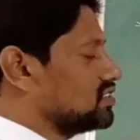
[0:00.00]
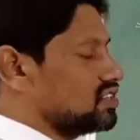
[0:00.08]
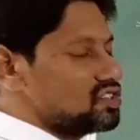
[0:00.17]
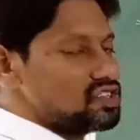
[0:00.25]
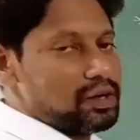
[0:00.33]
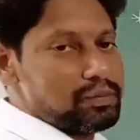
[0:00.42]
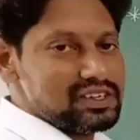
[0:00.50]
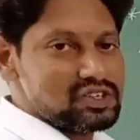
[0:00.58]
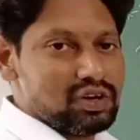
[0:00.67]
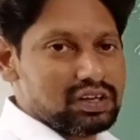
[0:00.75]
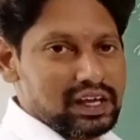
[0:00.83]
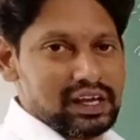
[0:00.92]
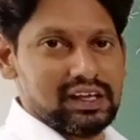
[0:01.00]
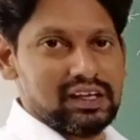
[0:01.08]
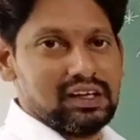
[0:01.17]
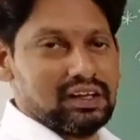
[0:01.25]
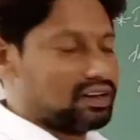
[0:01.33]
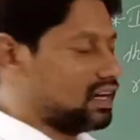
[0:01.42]
this statement okay?
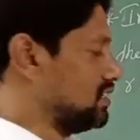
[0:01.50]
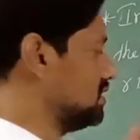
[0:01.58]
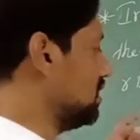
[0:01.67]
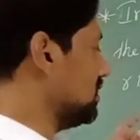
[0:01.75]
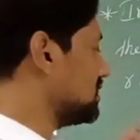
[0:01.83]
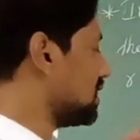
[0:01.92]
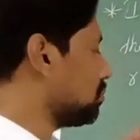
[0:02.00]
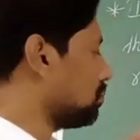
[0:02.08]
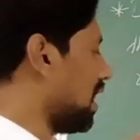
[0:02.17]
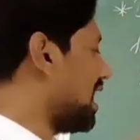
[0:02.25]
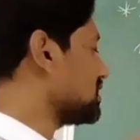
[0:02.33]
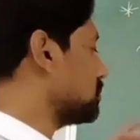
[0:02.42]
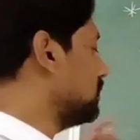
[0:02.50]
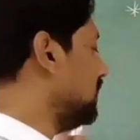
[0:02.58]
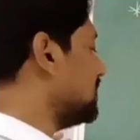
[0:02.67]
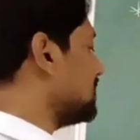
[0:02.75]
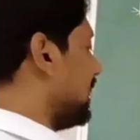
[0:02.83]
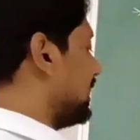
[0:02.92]
Right. Sir, plasmid
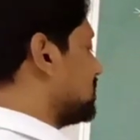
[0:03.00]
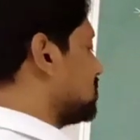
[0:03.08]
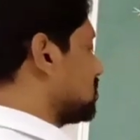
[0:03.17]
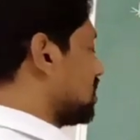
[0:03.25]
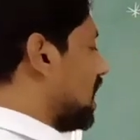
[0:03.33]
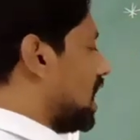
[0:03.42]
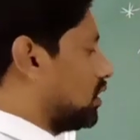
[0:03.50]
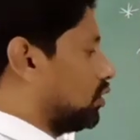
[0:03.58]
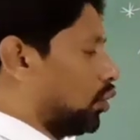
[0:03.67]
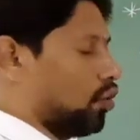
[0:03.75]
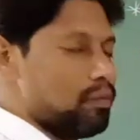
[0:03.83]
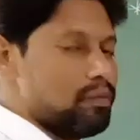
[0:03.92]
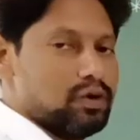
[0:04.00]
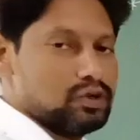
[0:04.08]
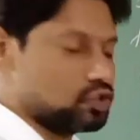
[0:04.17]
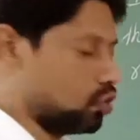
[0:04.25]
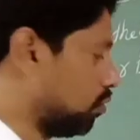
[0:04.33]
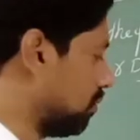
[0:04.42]
is extra
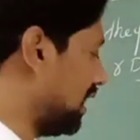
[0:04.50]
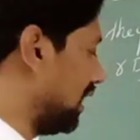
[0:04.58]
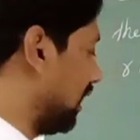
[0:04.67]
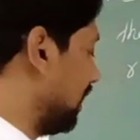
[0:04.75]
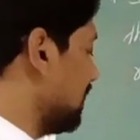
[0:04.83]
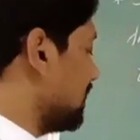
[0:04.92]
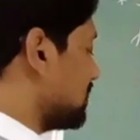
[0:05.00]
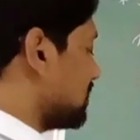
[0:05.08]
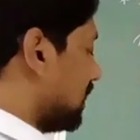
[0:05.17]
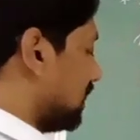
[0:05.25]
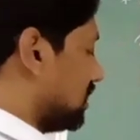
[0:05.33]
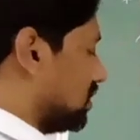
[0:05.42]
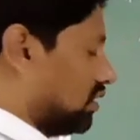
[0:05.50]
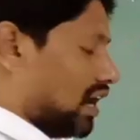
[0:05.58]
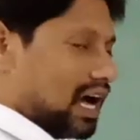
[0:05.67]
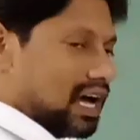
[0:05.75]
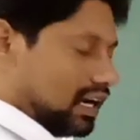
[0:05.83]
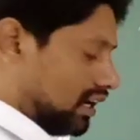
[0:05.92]
chromosomal,
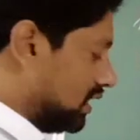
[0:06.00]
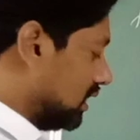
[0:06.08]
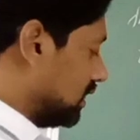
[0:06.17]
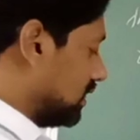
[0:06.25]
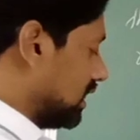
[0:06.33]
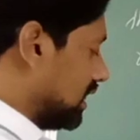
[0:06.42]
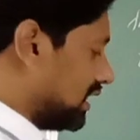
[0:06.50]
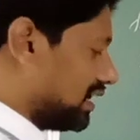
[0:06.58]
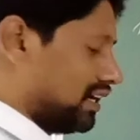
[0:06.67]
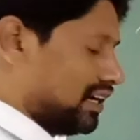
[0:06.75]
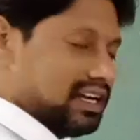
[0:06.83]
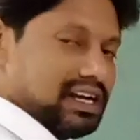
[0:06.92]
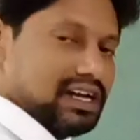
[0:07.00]
circular, naked,